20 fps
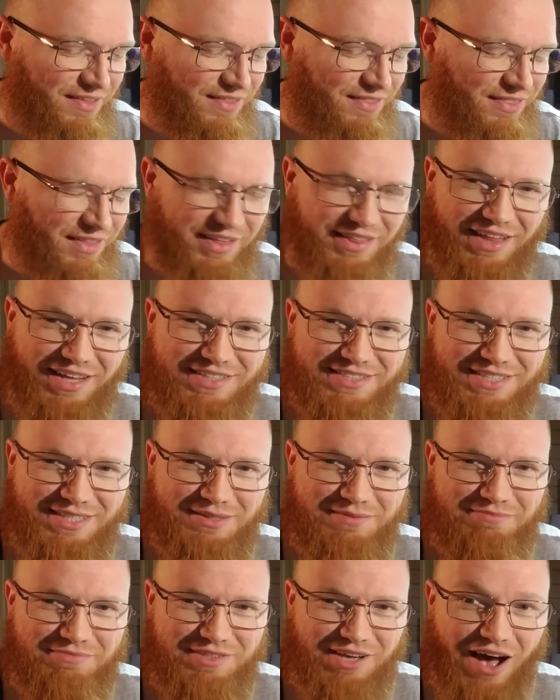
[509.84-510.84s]
Like, that
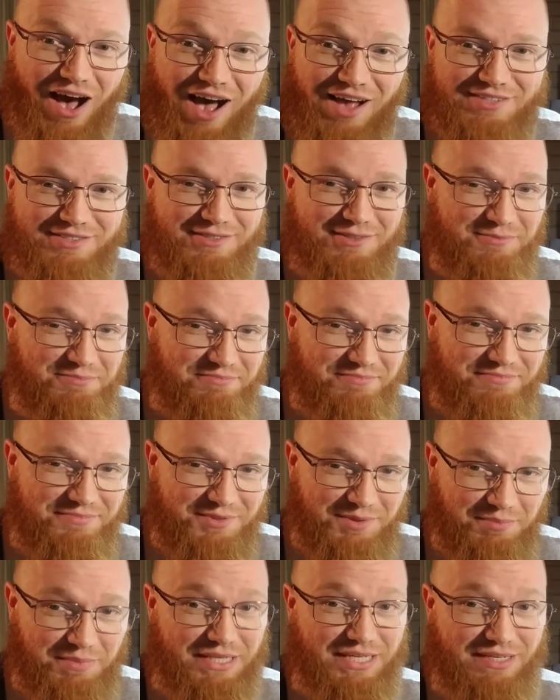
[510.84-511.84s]
seems awesome
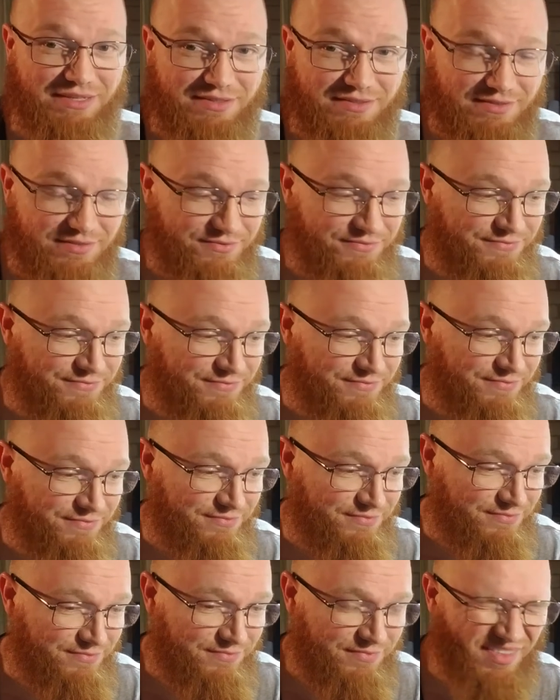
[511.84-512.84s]
to me.
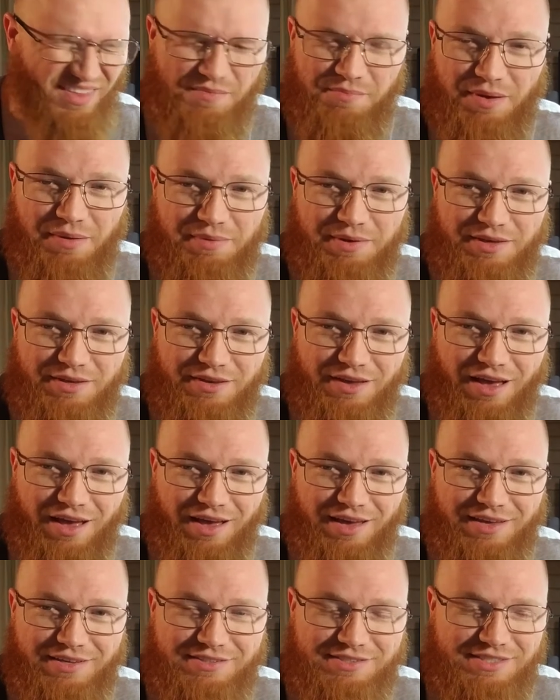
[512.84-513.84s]
Then maybe
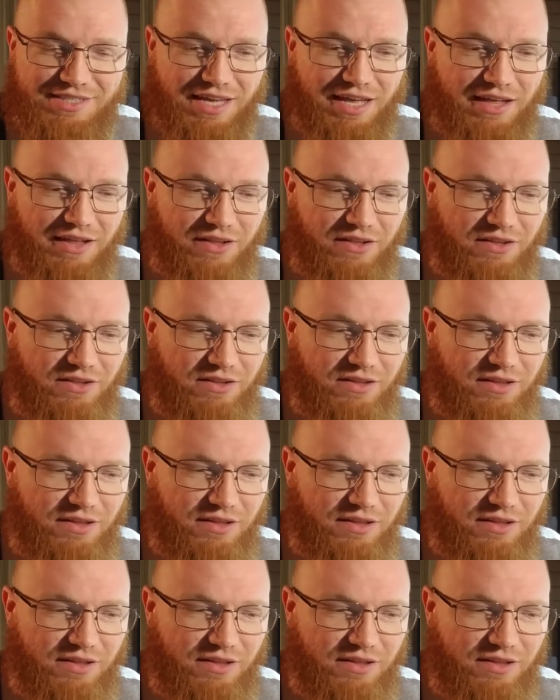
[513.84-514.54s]
I sell